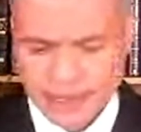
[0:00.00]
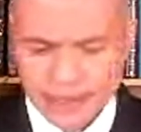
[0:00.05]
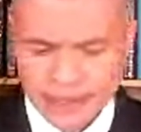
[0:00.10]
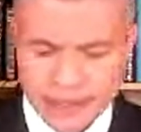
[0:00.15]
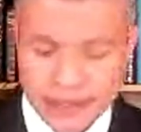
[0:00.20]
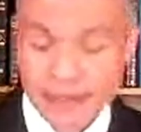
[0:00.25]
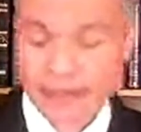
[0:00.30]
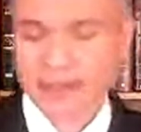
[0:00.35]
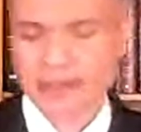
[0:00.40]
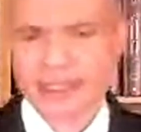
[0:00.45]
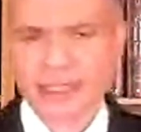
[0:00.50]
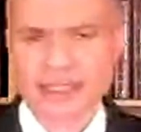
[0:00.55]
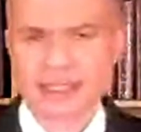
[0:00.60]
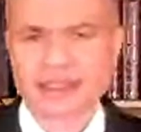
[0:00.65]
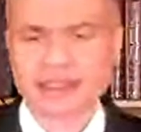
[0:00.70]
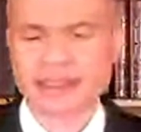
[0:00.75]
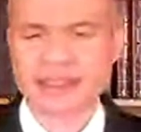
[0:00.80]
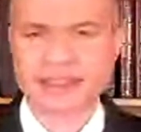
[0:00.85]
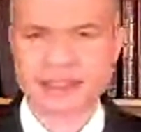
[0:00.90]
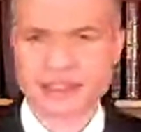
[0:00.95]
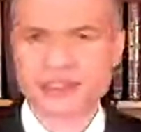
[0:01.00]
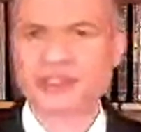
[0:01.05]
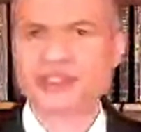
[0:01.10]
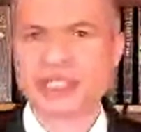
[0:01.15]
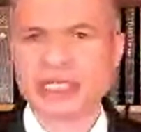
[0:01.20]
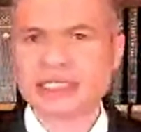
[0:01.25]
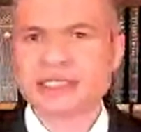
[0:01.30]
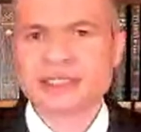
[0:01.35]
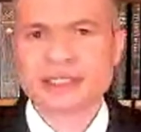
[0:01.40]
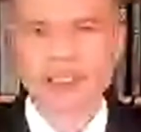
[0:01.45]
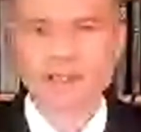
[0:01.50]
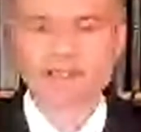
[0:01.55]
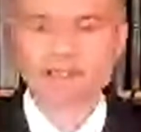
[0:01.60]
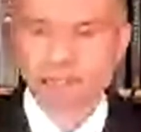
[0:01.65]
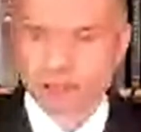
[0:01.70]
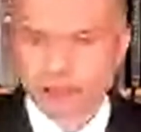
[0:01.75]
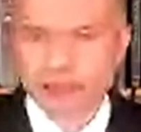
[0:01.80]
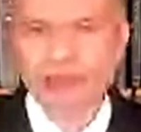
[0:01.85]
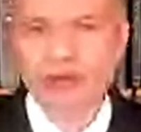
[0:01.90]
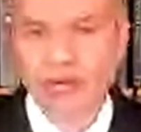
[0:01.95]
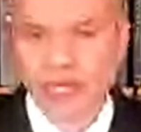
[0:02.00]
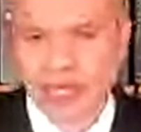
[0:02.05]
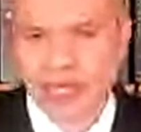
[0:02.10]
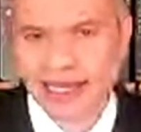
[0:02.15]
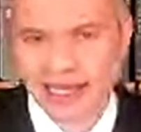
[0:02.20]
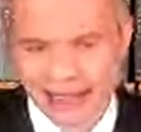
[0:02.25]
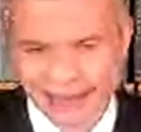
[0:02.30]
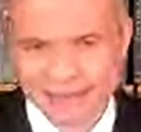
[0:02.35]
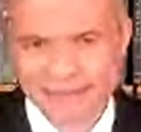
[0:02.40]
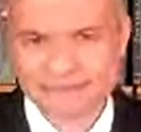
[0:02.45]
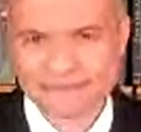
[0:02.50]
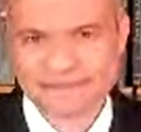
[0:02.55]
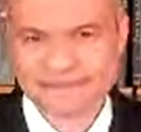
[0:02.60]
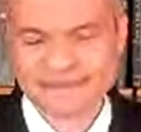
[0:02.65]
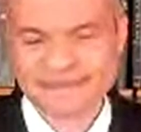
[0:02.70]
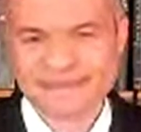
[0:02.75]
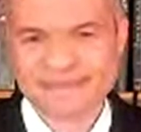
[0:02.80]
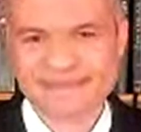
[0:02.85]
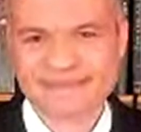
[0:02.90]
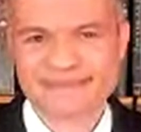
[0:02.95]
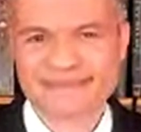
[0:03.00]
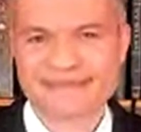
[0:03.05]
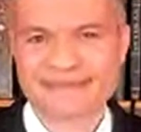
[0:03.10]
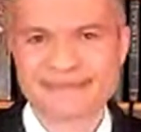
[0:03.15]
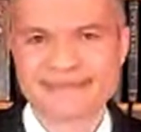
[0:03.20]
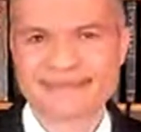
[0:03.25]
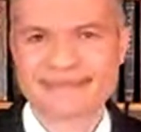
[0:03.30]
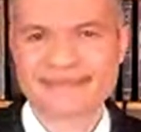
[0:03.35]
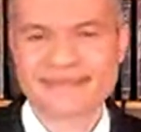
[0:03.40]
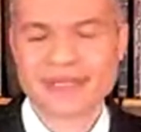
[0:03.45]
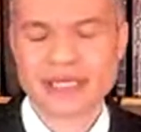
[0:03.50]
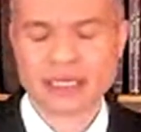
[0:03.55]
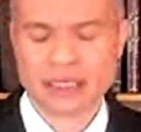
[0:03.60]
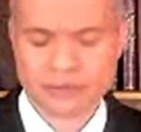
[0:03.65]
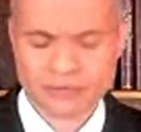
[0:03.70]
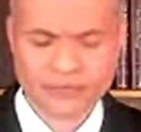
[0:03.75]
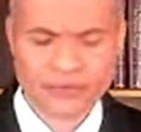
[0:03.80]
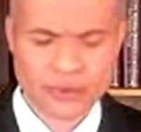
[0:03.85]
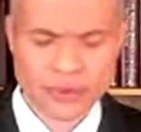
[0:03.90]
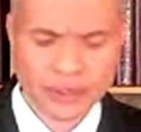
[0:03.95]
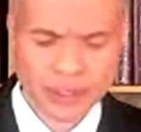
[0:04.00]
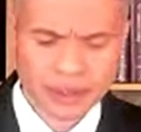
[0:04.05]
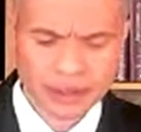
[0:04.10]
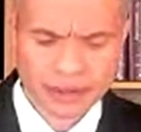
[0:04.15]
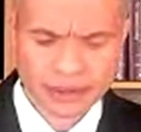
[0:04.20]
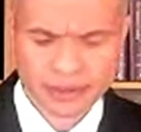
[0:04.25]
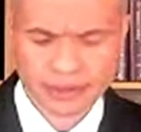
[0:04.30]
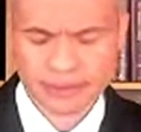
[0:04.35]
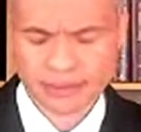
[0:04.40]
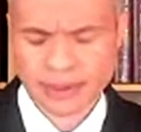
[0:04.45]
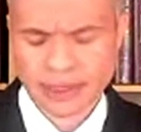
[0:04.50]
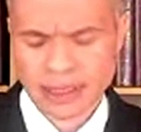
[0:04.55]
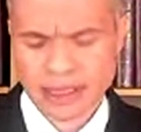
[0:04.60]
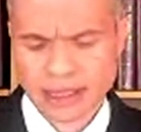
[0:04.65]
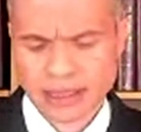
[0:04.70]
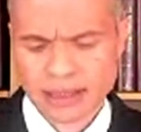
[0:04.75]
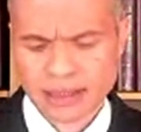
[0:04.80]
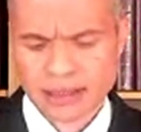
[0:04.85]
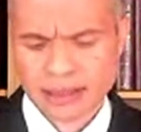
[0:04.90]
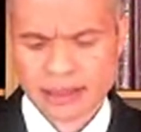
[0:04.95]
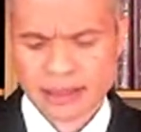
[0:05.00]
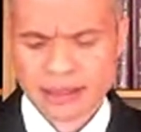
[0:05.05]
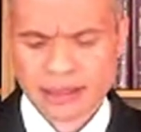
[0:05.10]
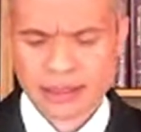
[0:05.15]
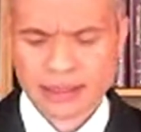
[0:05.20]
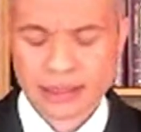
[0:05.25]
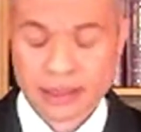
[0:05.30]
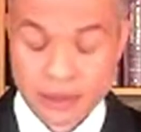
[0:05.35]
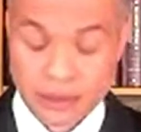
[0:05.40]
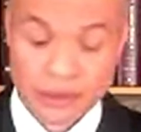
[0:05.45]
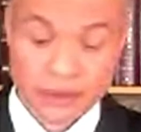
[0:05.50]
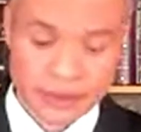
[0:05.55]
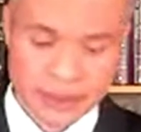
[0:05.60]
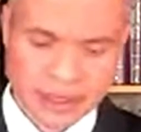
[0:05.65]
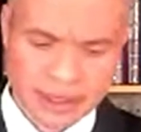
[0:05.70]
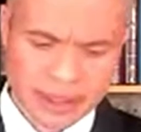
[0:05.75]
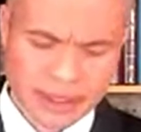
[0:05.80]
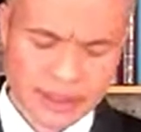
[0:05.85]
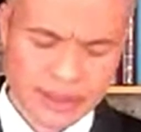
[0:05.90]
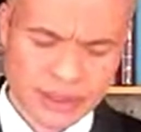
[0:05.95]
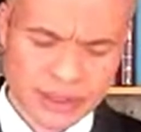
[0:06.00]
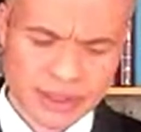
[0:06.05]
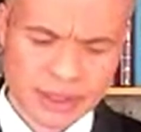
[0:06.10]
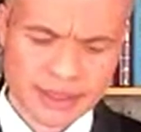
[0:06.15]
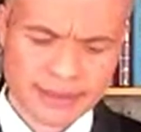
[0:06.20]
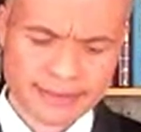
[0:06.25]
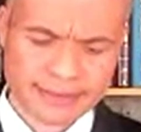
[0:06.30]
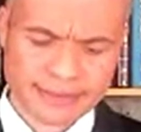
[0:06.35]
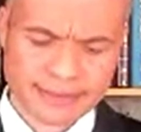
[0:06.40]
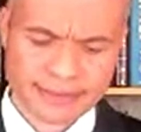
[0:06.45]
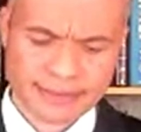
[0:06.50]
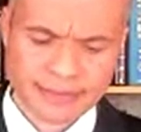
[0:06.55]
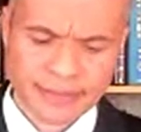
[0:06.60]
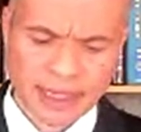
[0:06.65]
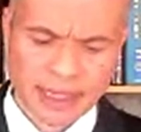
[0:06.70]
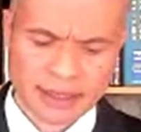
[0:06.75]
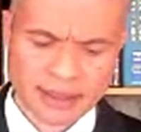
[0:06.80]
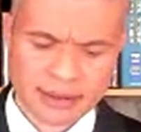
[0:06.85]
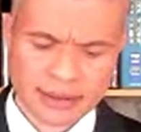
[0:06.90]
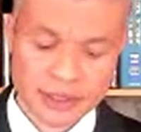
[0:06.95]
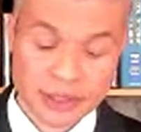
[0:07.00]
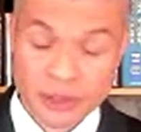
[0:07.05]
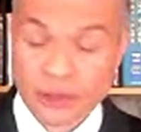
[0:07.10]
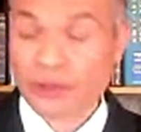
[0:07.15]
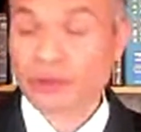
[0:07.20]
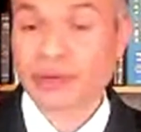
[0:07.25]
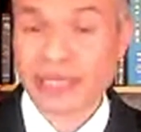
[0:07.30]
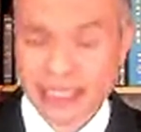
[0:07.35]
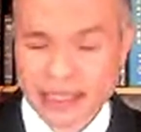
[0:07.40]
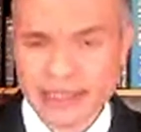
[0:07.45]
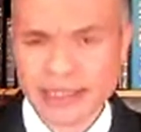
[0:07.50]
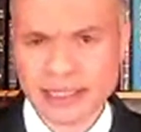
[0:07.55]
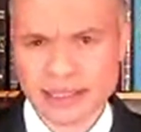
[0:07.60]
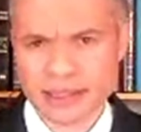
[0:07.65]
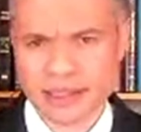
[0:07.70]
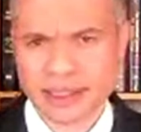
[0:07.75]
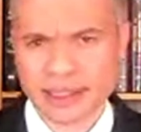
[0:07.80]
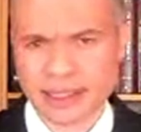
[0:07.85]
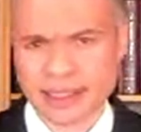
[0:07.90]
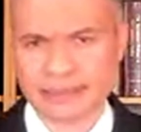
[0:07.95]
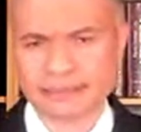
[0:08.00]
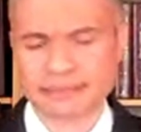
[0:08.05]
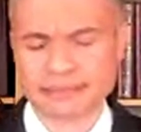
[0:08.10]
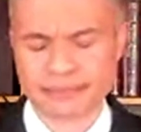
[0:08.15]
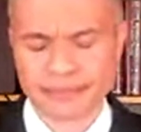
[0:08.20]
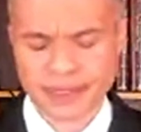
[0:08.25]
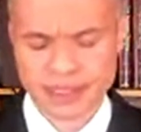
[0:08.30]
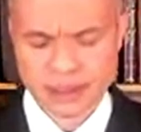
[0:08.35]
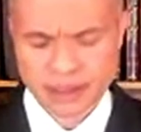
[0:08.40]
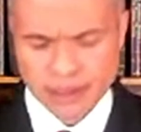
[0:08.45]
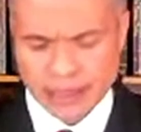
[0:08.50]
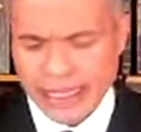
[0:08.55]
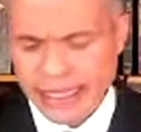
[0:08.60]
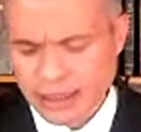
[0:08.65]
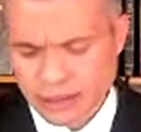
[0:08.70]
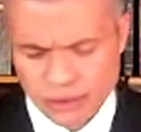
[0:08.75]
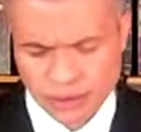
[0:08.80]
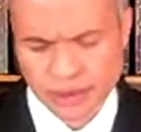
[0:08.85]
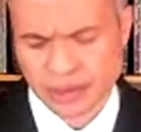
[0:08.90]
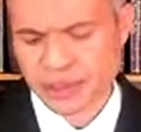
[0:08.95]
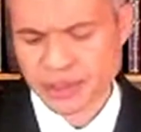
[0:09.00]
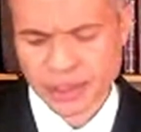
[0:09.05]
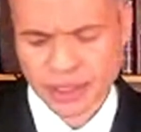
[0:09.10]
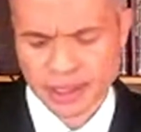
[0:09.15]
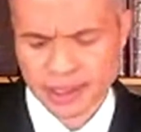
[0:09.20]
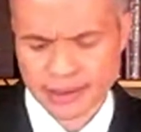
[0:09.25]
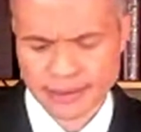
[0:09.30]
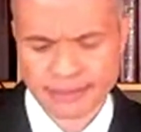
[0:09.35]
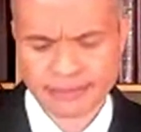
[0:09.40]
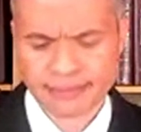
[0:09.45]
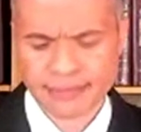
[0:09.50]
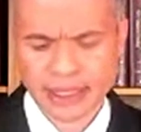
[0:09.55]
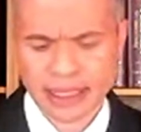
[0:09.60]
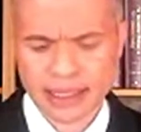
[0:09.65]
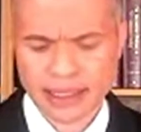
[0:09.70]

here's a suggested prayer for you during this threatening time, this dangerous time.